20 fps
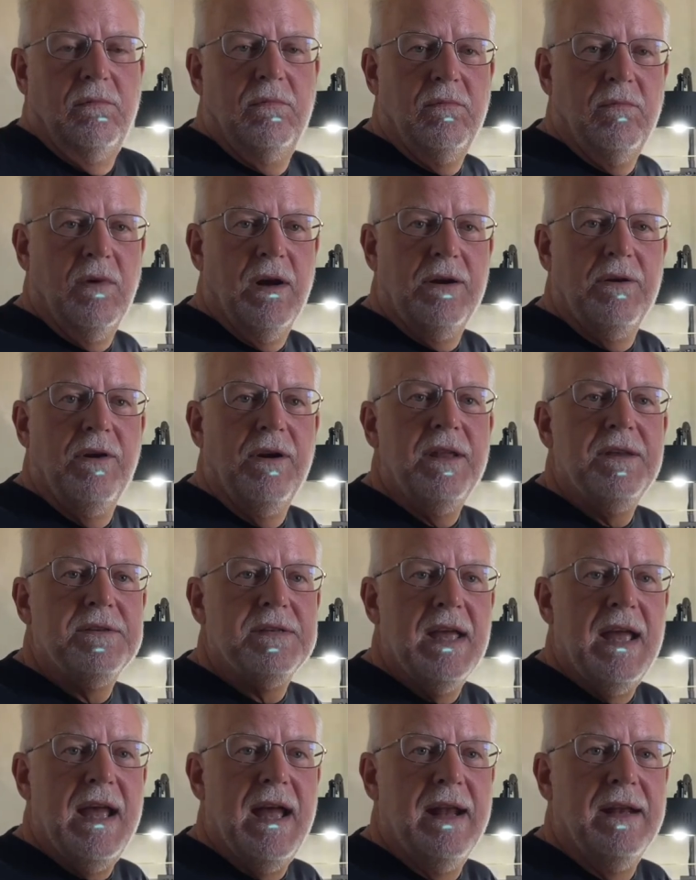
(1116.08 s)
What good is
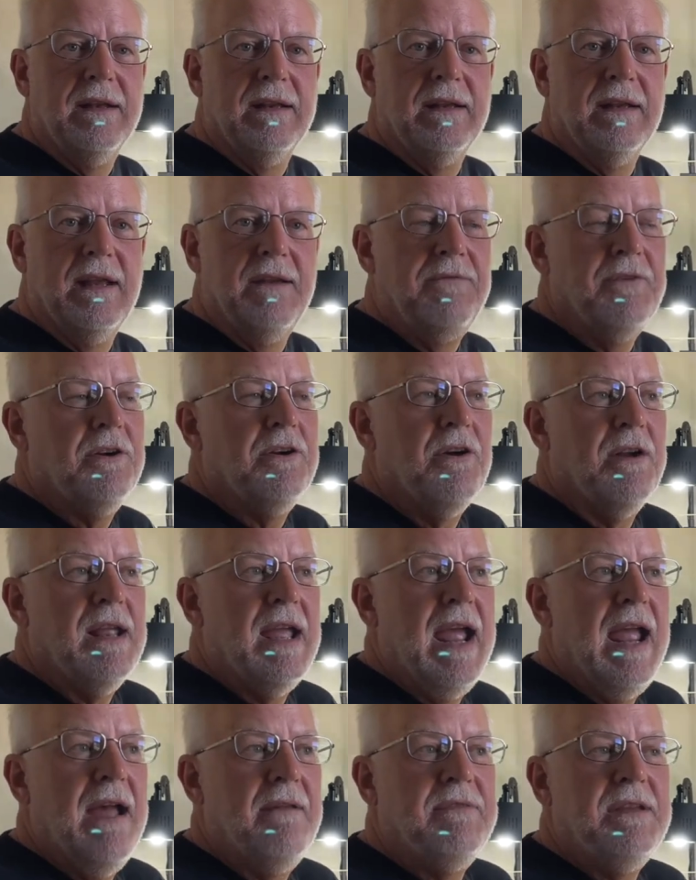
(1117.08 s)
that? If you're going to
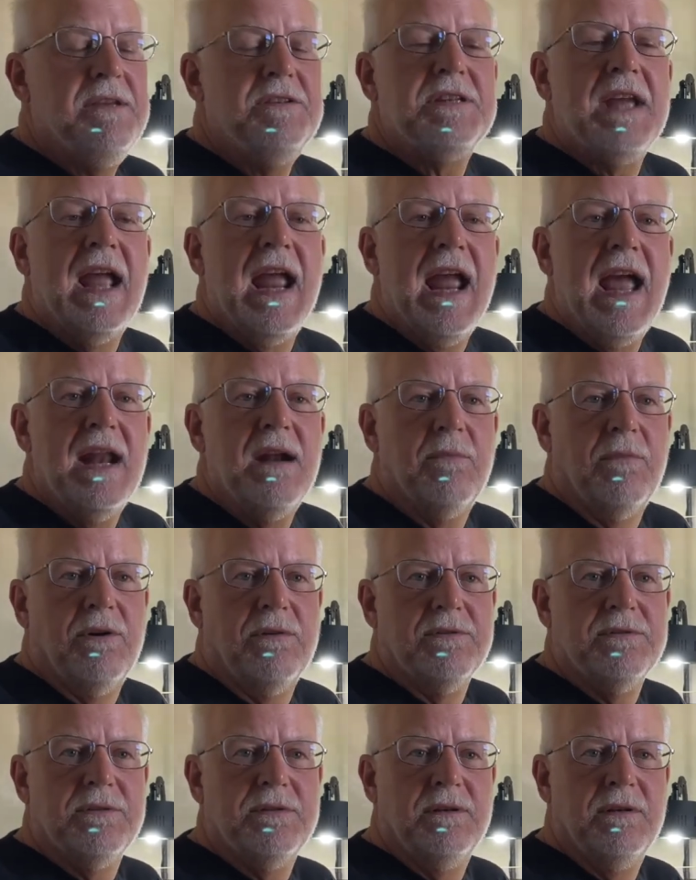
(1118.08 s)
have these
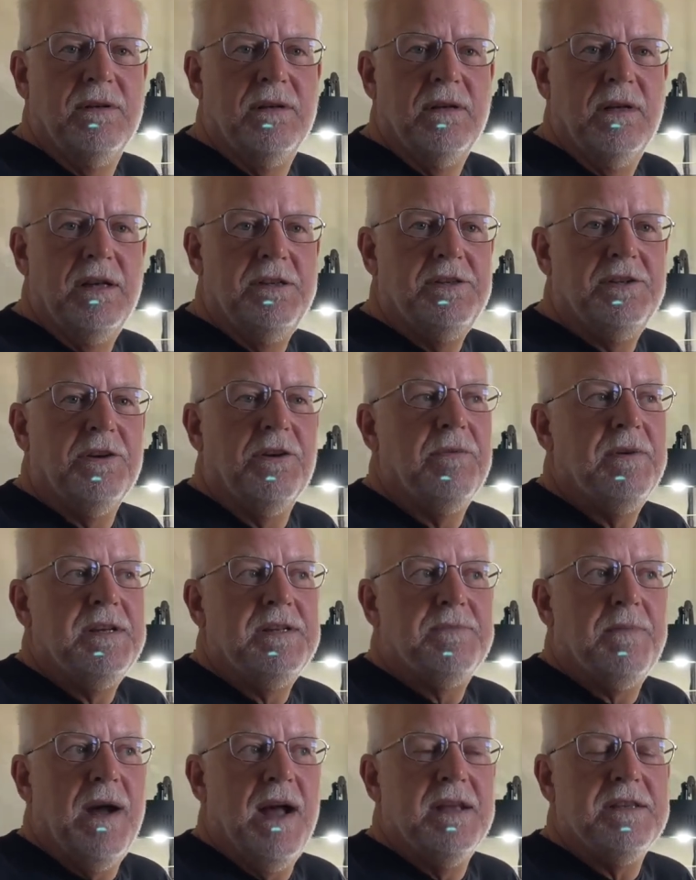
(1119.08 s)
animals, it's your
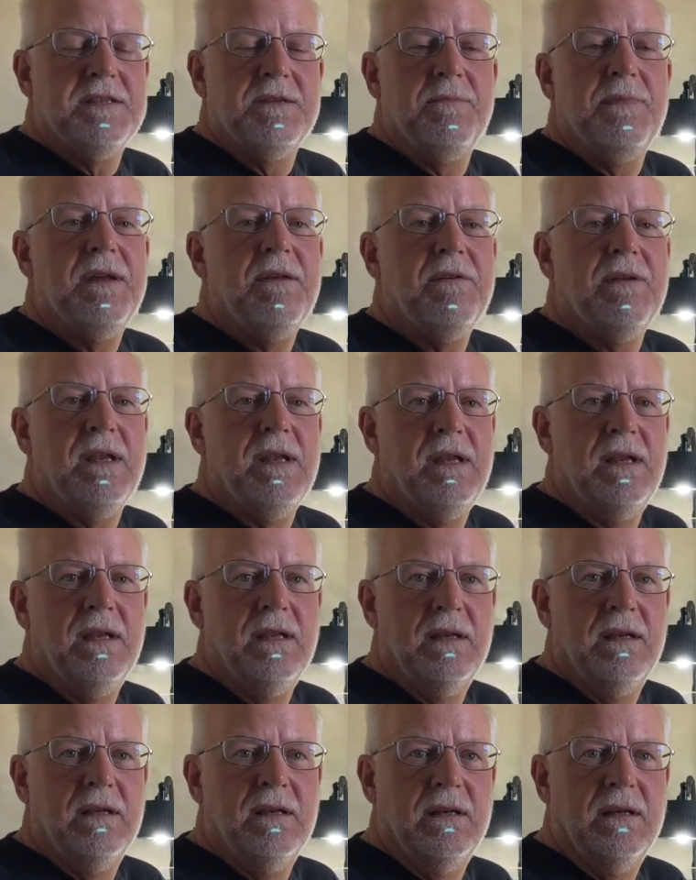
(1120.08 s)
responsibility
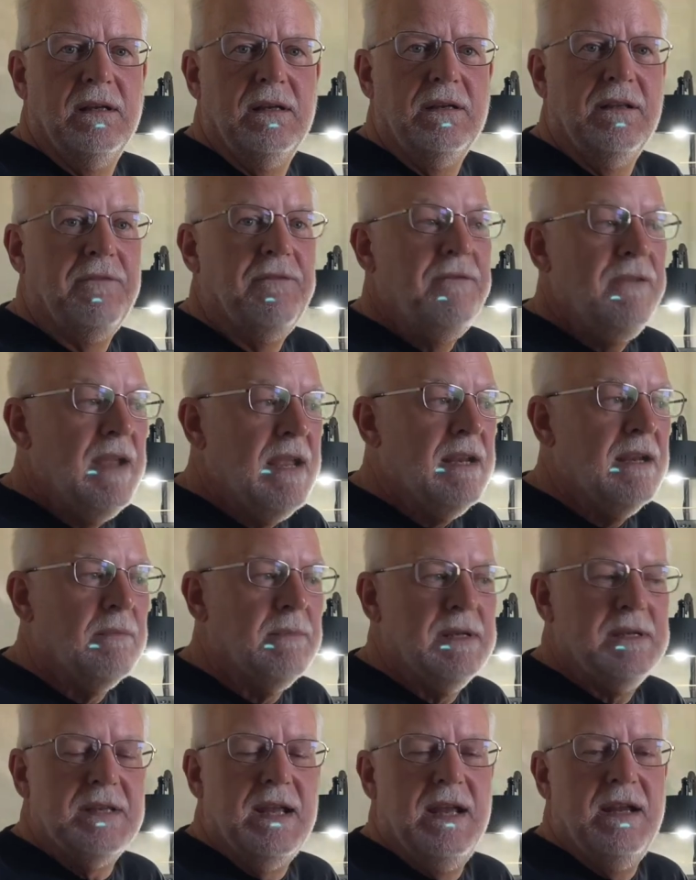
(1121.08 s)
to feed them
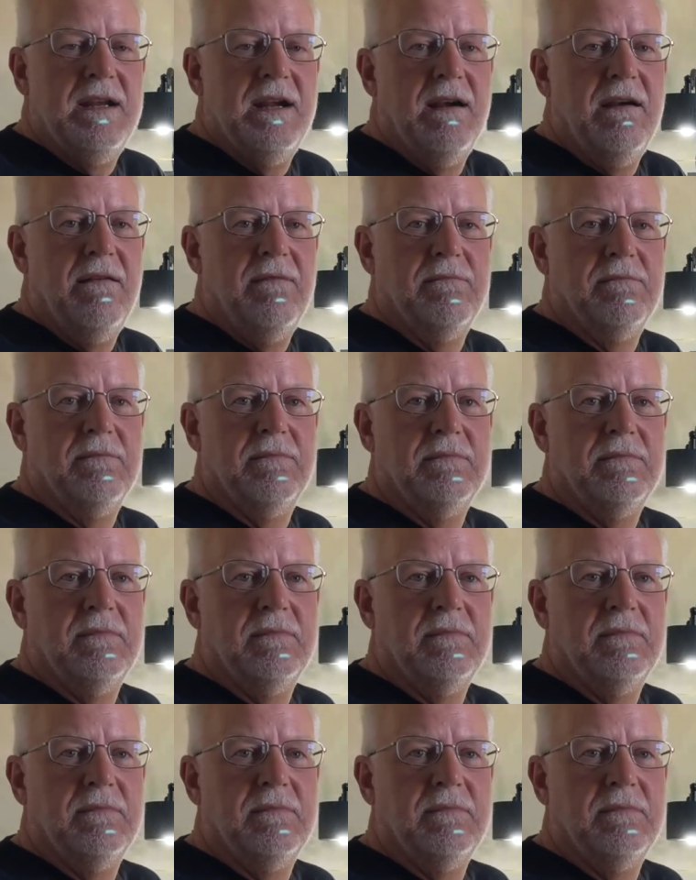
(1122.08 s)
and take care of them.